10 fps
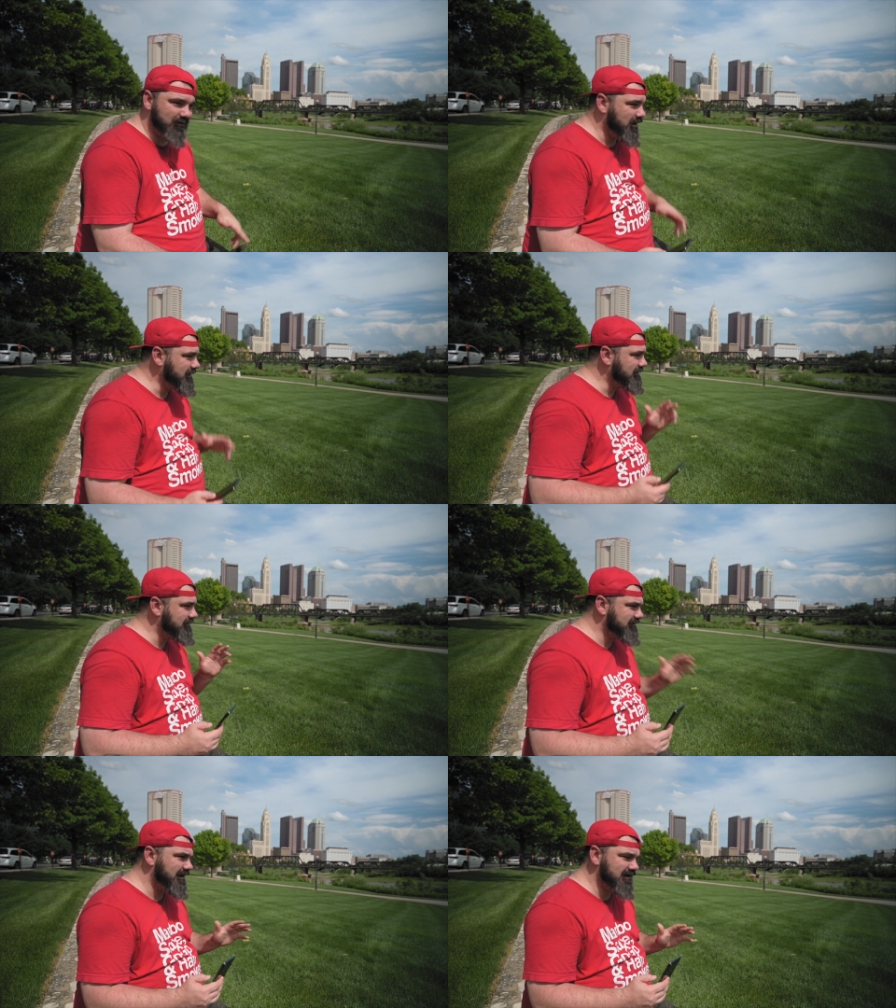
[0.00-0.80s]
I wanted to
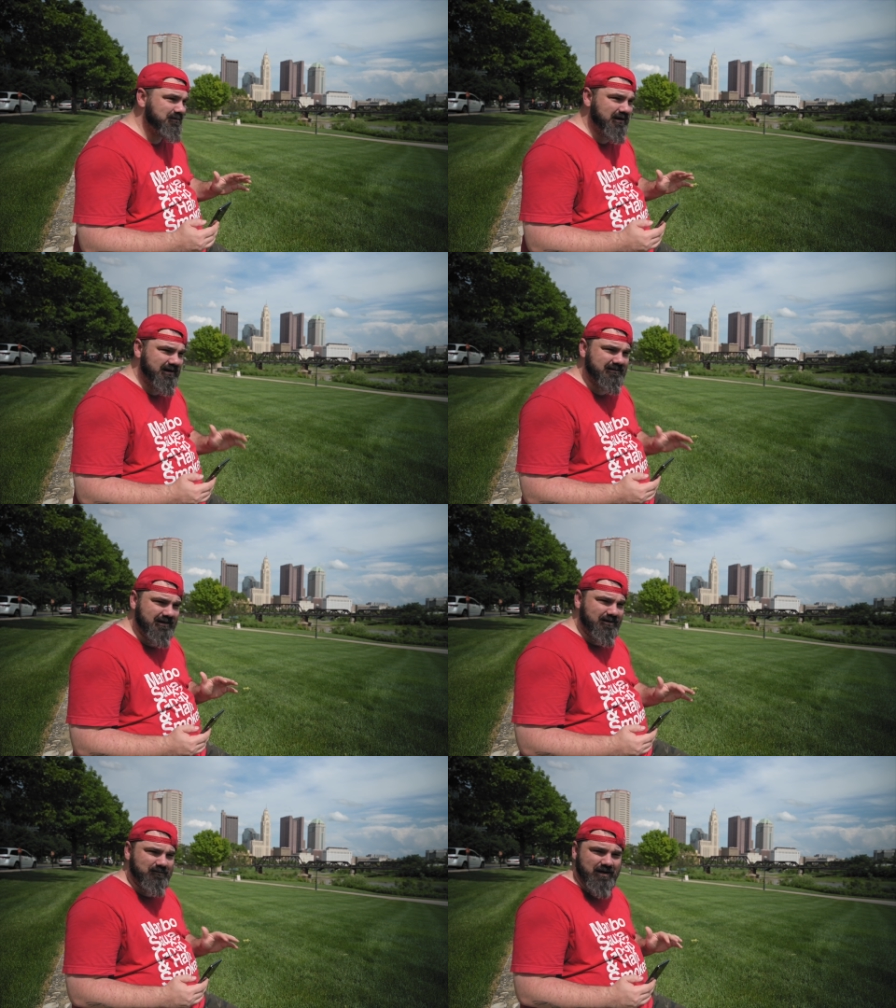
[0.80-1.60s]
stand up like a
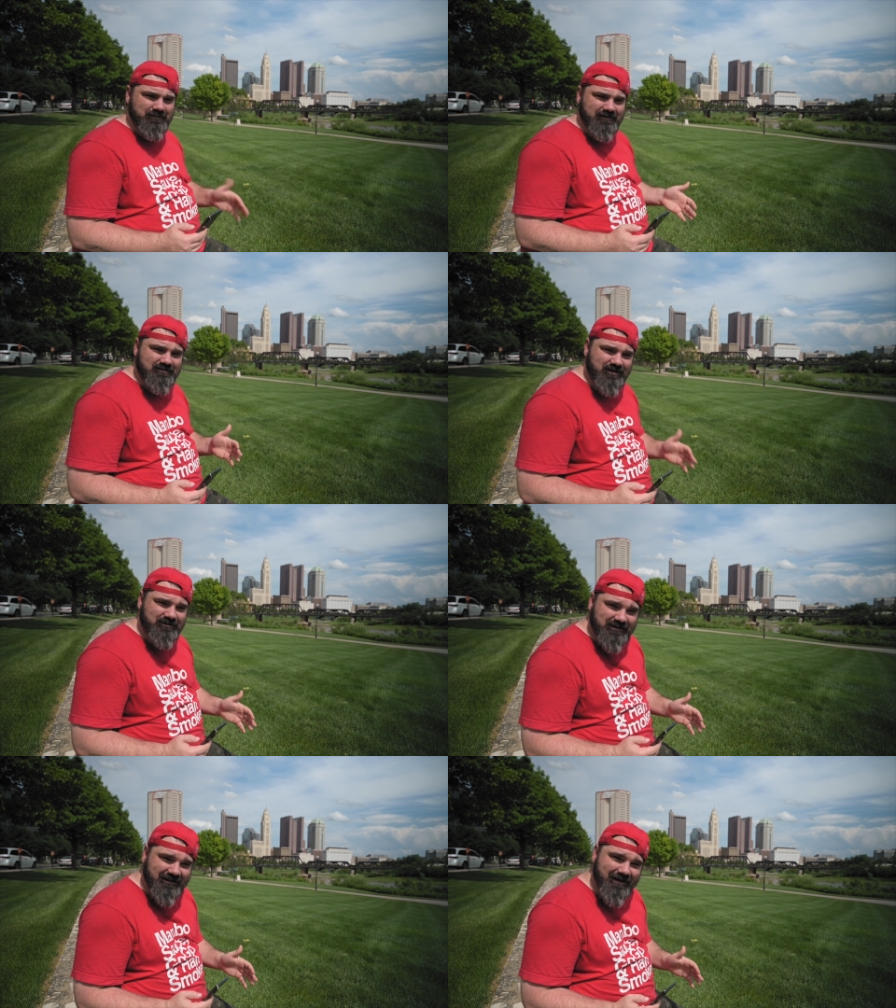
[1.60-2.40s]
Southern Baptist
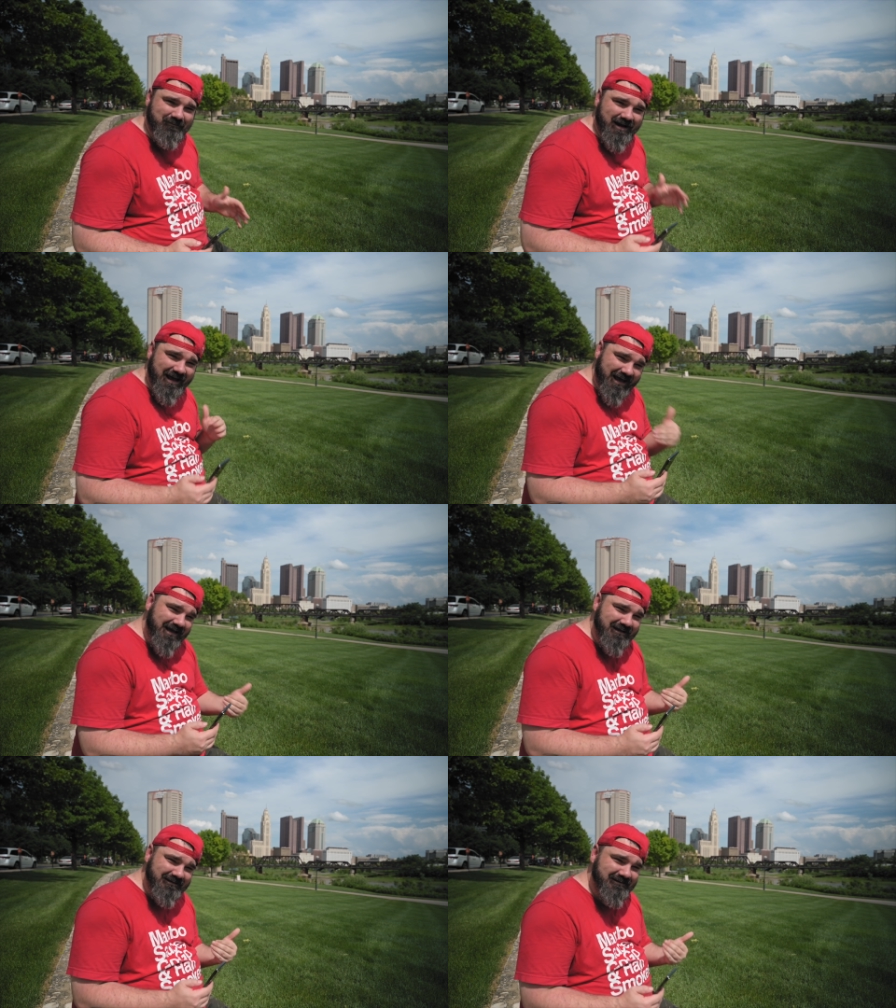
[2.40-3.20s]
church and clap my
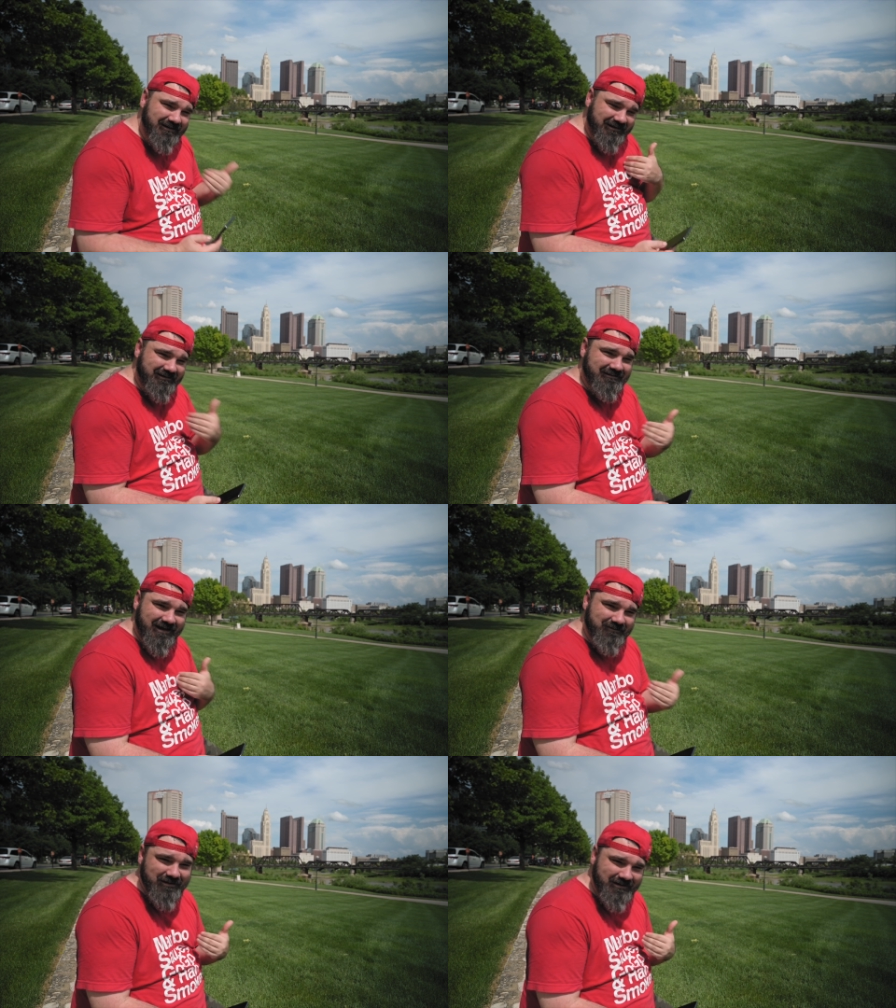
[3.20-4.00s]
hands in
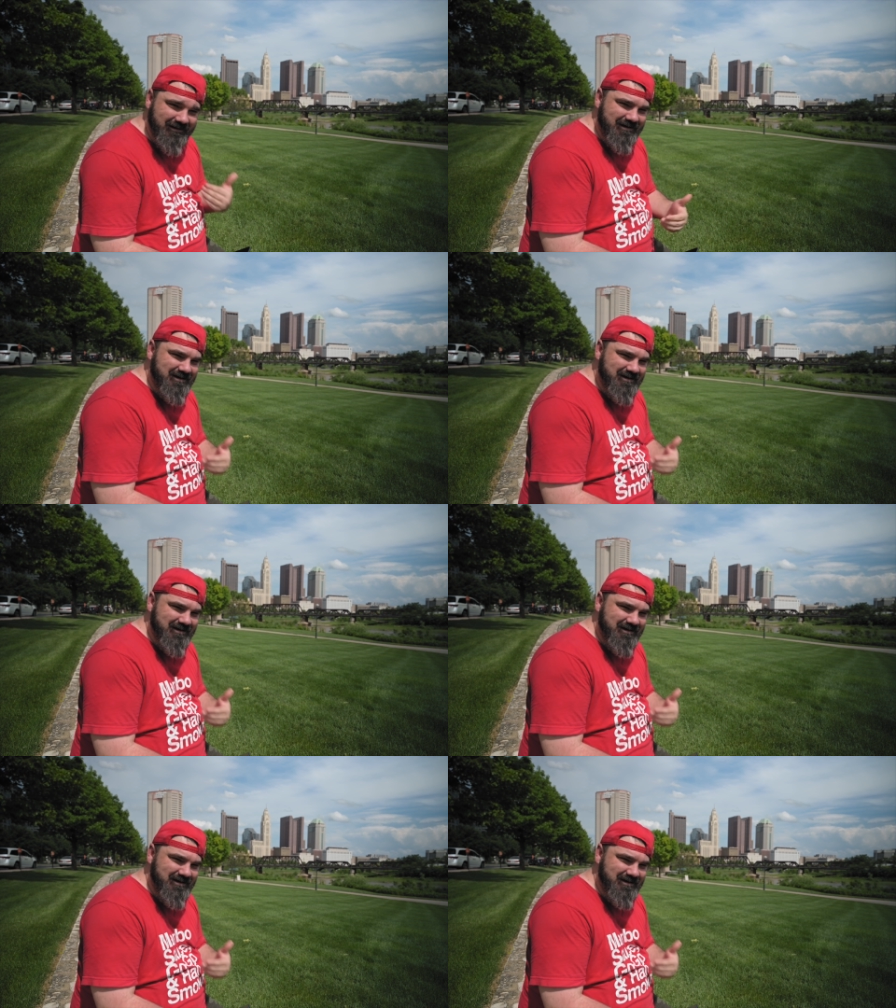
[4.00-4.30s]
excitement